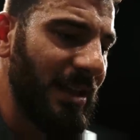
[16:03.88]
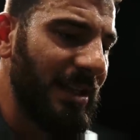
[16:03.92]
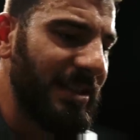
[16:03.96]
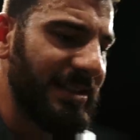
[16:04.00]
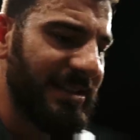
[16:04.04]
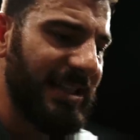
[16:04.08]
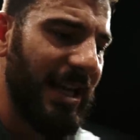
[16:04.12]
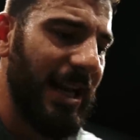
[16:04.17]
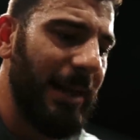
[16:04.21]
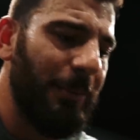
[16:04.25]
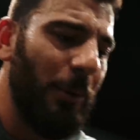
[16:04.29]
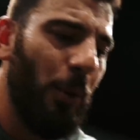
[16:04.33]

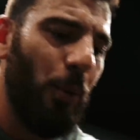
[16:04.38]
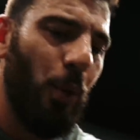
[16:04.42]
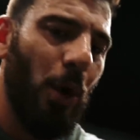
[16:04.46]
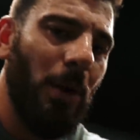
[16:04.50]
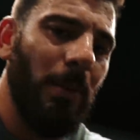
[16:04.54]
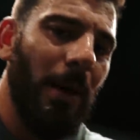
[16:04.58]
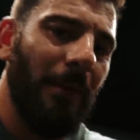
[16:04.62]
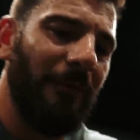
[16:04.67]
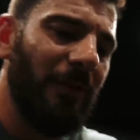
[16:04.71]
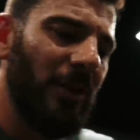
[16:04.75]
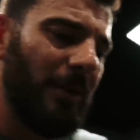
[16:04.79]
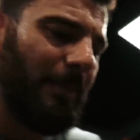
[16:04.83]
Set up and warm
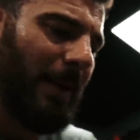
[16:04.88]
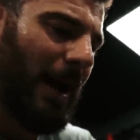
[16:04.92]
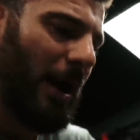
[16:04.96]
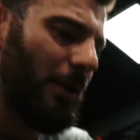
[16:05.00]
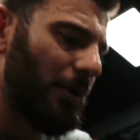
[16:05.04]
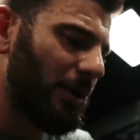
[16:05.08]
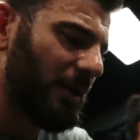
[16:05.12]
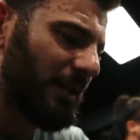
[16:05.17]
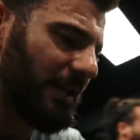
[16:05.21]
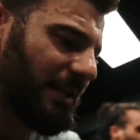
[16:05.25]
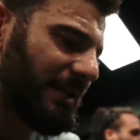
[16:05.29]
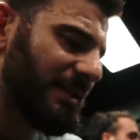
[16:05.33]
up for the
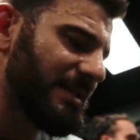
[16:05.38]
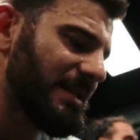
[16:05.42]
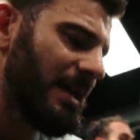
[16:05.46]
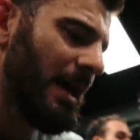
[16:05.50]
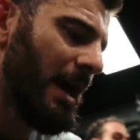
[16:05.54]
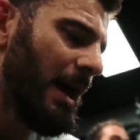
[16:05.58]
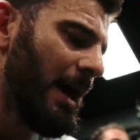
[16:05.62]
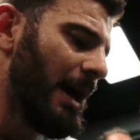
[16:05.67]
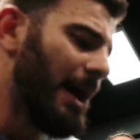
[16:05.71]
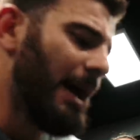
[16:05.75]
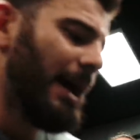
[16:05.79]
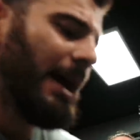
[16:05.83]
power cleans.
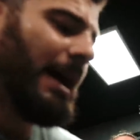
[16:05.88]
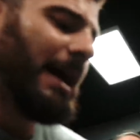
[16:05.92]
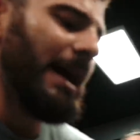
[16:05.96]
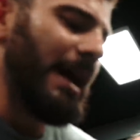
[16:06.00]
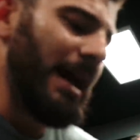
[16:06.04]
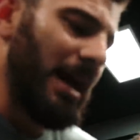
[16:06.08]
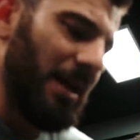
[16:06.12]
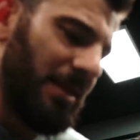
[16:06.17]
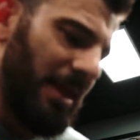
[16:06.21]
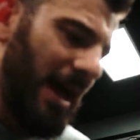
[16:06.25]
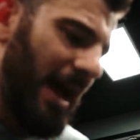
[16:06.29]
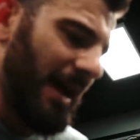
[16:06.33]

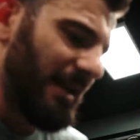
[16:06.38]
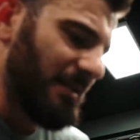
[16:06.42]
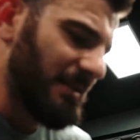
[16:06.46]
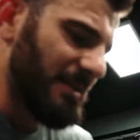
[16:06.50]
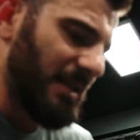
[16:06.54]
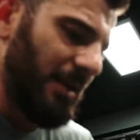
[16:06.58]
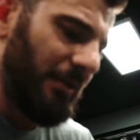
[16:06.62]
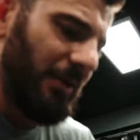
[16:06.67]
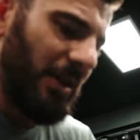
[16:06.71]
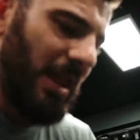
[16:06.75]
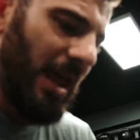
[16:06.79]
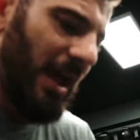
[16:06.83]
Hit that in
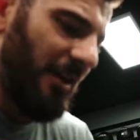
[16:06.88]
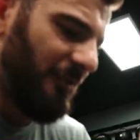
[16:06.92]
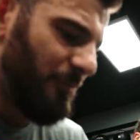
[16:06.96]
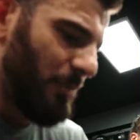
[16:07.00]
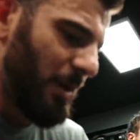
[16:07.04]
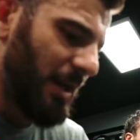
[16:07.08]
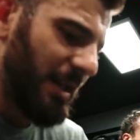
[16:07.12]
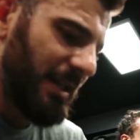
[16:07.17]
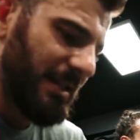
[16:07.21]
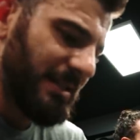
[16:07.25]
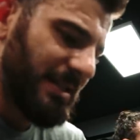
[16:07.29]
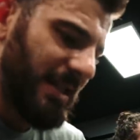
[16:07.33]
7.5
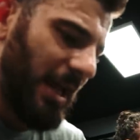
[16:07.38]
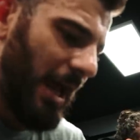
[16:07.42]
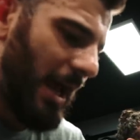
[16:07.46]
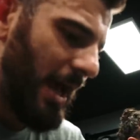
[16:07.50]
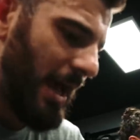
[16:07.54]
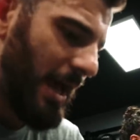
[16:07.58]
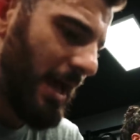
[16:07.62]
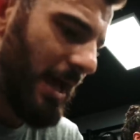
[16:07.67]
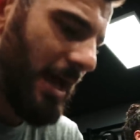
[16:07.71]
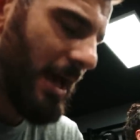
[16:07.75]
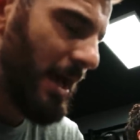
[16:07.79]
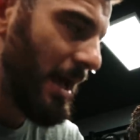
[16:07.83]
minutes.
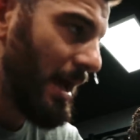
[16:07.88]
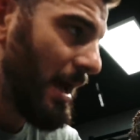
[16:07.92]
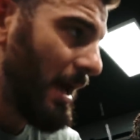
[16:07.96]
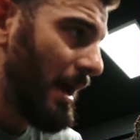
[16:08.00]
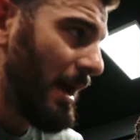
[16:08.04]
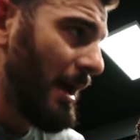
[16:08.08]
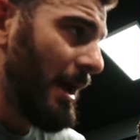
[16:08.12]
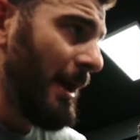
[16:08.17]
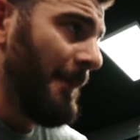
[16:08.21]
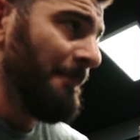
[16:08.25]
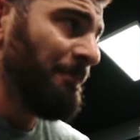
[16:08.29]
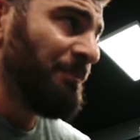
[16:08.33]

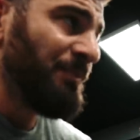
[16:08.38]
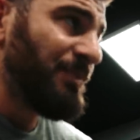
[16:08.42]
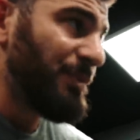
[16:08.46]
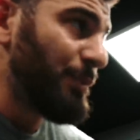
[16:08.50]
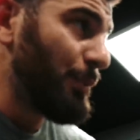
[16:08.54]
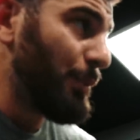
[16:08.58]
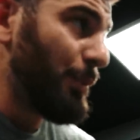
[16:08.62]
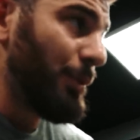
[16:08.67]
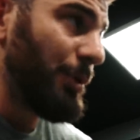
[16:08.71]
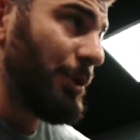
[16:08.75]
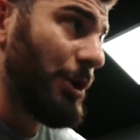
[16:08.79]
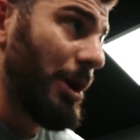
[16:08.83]

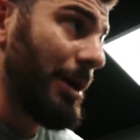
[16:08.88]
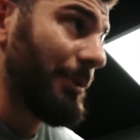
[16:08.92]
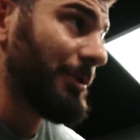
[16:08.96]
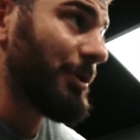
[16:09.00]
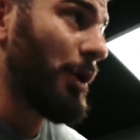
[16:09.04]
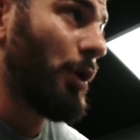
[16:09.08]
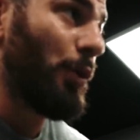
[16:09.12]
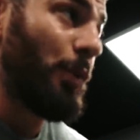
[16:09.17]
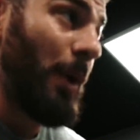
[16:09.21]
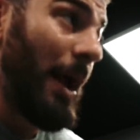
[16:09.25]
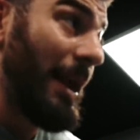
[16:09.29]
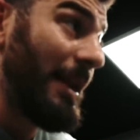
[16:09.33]
You're able to
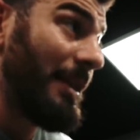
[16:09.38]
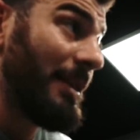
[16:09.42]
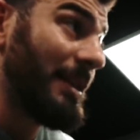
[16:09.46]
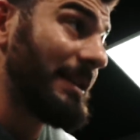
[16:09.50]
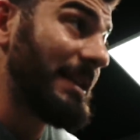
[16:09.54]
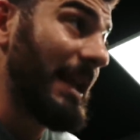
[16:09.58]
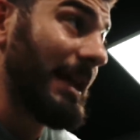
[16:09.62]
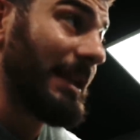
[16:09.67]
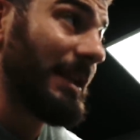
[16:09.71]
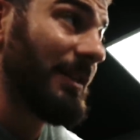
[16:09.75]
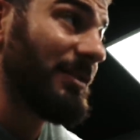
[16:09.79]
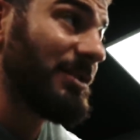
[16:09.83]
go right in the
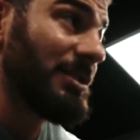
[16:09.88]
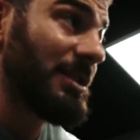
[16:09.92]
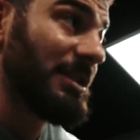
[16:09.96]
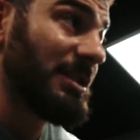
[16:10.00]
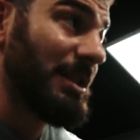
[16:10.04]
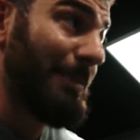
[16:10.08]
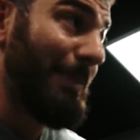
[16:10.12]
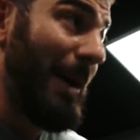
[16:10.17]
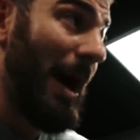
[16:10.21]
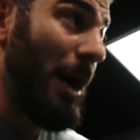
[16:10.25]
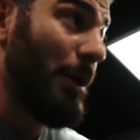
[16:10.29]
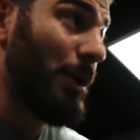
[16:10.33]
deadlifts because
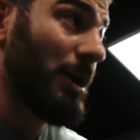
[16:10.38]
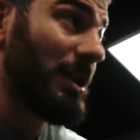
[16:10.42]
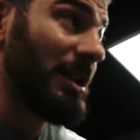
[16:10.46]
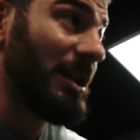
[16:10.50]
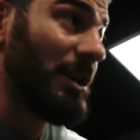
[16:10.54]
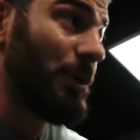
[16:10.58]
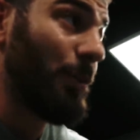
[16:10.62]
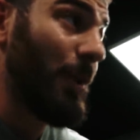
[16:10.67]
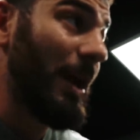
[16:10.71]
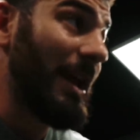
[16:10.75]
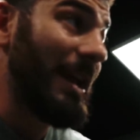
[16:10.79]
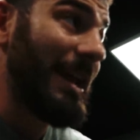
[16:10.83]
the power
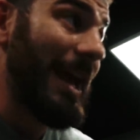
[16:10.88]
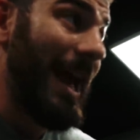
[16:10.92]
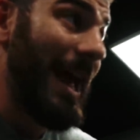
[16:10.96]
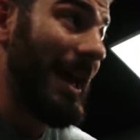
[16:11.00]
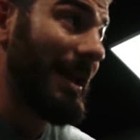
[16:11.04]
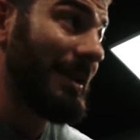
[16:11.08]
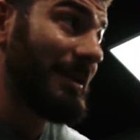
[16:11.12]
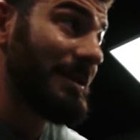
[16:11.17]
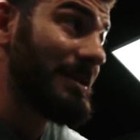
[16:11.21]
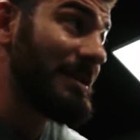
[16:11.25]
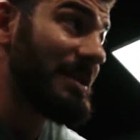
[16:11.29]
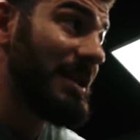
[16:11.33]
clean weight
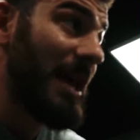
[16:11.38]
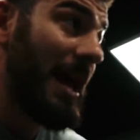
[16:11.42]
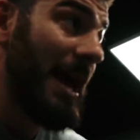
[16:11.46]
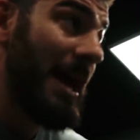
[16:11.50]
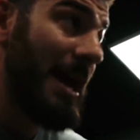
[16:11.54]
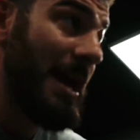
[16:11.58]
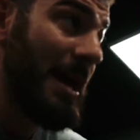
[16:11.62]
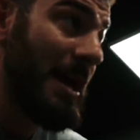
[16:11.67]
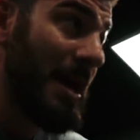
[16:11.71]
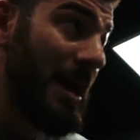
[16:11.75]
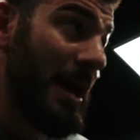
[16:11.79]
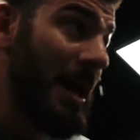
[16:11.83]
ends
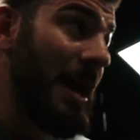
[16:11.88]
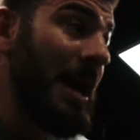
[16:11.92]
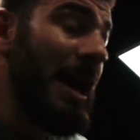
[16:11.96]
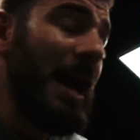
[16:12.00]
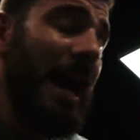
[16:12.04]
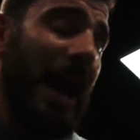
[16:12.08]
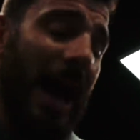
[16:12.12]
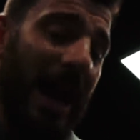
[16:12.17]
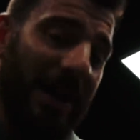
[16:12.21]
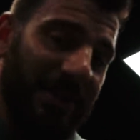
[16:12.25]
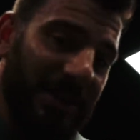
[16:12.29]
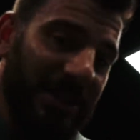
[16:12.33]

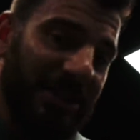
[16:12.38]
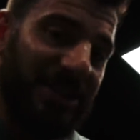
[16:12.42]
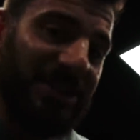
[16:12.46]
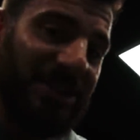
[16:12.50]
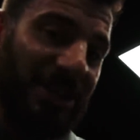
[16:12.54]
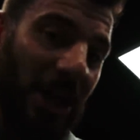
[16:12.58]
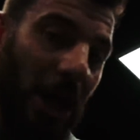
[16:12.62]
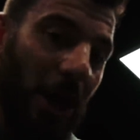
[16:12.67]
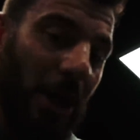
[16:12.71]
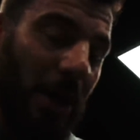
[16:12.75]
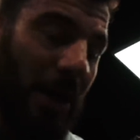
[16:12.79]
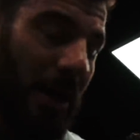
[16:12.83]
at the
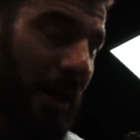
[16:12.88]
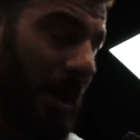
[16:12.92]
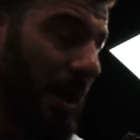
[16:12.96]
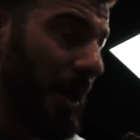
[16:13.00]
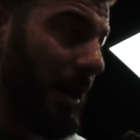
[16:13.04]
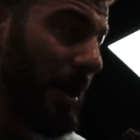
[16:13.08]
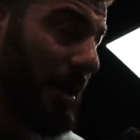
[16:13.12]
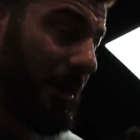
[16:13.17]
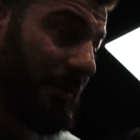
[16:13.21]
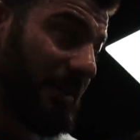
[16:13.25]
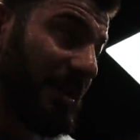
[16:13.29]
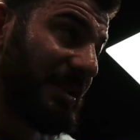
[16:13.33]
start
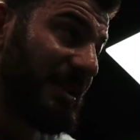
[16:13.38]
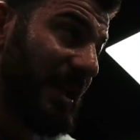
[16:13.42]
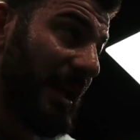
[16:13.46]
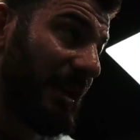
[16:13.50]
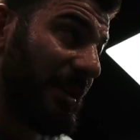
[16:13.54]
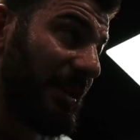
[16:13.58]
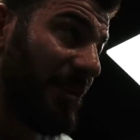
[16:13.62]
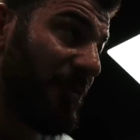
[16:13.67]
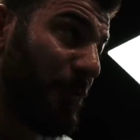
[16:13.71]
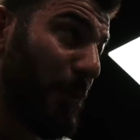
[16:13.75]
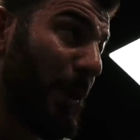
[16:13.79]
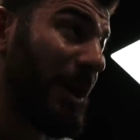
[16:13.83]
of the
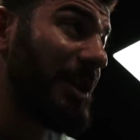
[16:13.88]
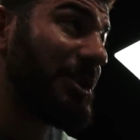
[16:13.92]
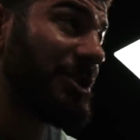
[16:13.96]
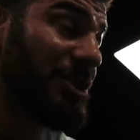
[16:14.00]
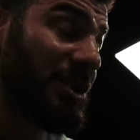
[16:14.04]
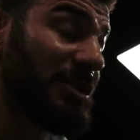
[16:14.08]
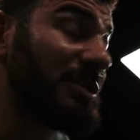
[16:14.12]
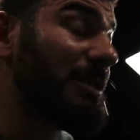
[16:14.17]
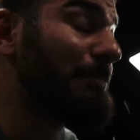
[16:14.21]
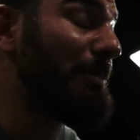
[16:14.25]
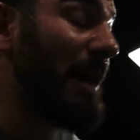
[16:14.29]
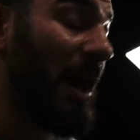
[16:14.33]
deadlift weight,
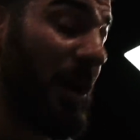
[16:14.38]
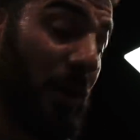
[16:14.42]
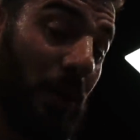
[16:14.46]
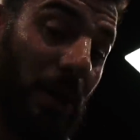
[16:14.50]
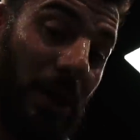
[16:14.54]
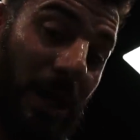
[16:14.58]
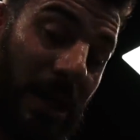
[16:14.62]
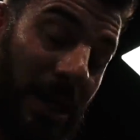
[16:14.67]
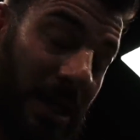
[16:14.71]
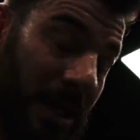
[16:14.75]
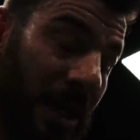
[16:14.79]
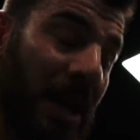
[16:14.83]
just
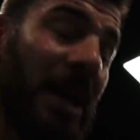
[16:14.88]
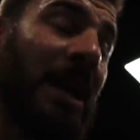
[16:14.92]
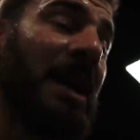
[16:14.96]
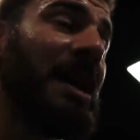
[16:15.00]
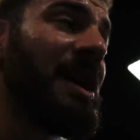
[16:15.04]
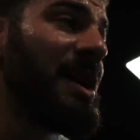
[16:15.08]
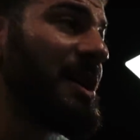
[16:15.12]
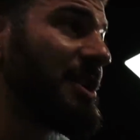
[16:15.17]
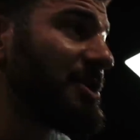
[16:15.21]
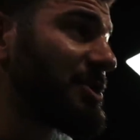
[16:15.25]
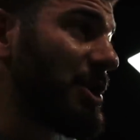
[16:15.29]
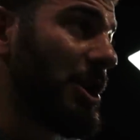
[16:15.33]
about.
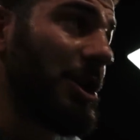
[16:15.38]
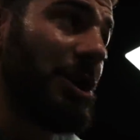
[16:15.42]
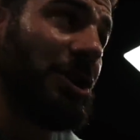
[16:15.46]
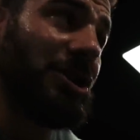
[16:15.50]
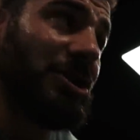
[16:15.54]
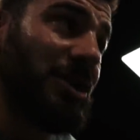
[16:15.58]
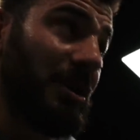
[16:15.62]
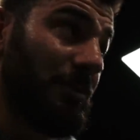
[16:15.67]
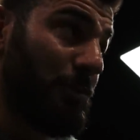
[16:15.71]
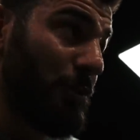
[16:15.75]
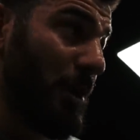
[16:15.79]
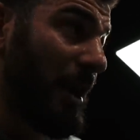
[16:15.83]
So you can
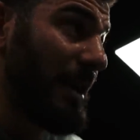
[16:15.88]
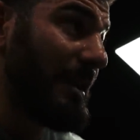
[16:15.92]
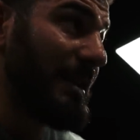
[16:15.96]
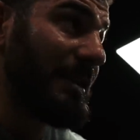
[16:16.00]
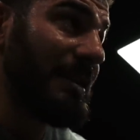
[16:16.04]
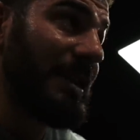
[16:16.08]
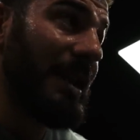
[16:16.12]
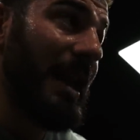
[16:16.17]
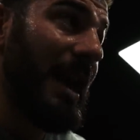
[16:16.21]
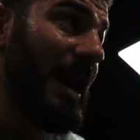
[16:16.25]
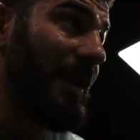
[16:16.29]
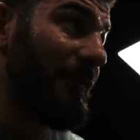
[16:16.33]
jump right
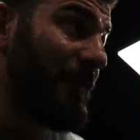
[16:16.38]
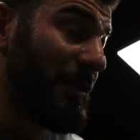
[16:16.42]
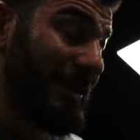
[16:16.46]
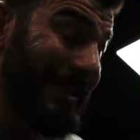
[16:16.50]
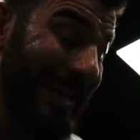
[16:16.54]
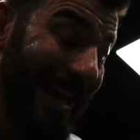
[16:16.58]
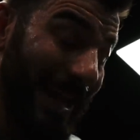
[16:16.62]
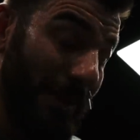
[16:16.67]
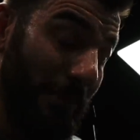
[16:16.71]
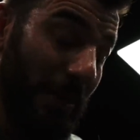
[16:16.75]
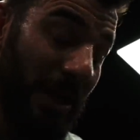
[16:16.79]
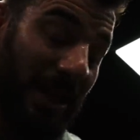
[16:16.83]
into that for
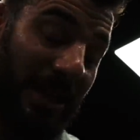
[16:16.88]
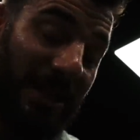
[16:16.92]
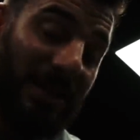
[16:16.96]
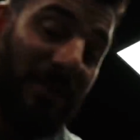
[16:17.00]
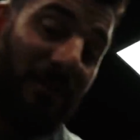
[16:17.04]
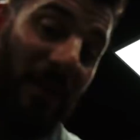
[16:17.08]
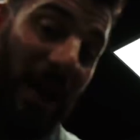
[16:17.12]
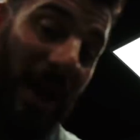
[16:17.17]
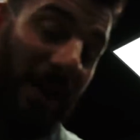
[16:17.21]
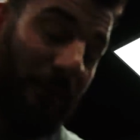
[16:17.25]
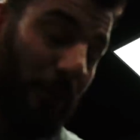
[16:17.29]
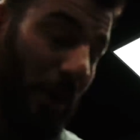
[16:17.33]
10 minutes,
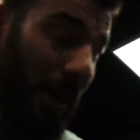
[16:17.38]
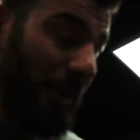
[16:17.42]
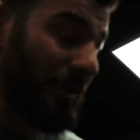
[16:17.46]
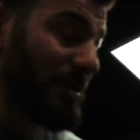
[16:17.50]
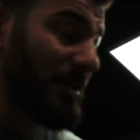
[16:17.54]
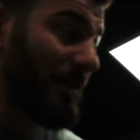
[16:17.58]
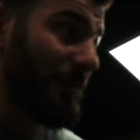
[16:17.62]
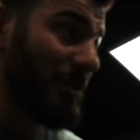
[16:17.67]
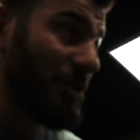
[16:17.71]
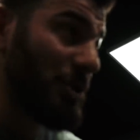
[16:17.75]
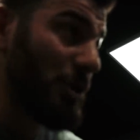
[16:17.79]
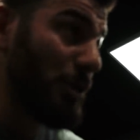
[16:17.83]
5 rounds
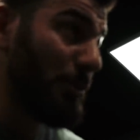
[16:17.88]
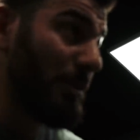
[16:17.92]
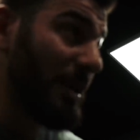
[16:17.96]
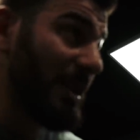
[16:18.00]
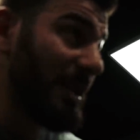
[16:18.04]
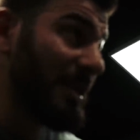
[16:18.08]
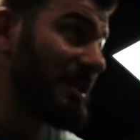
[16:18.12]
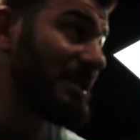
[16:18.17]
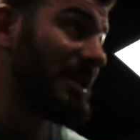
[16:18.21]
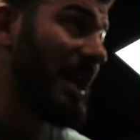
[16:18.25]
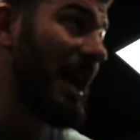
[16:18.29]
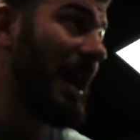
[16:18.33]
every 2
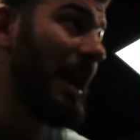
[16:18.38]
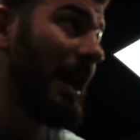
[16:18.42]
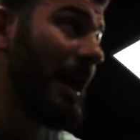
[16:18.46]
minutes.